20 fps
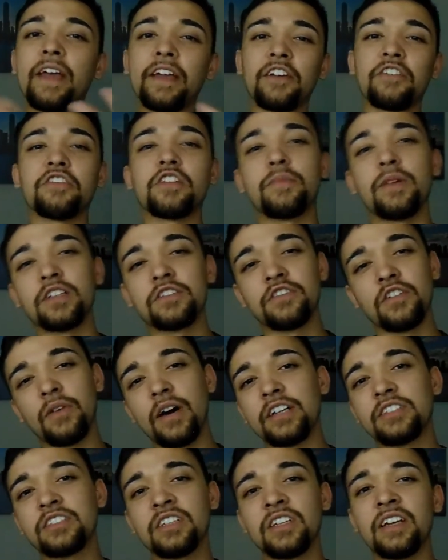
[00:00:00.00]
Thank you so much for
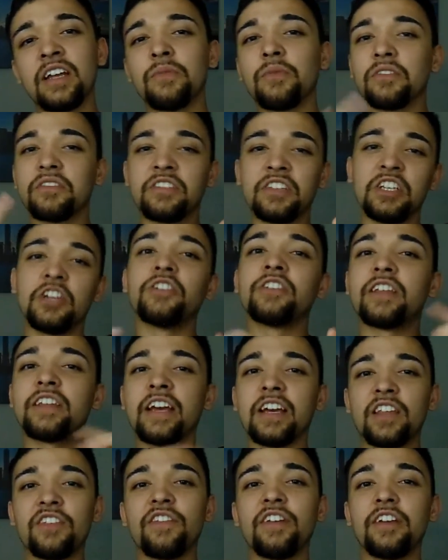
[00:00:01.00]
watching and we'll see you in the
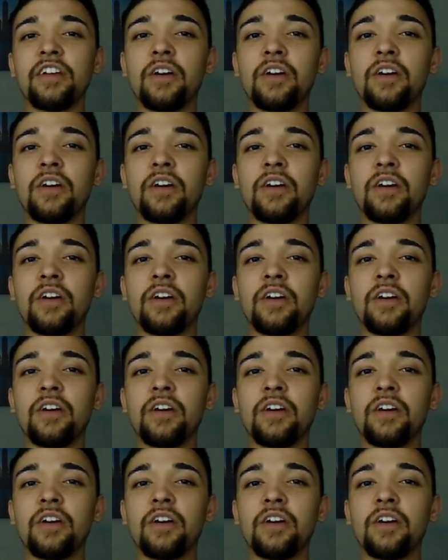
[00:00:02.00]
next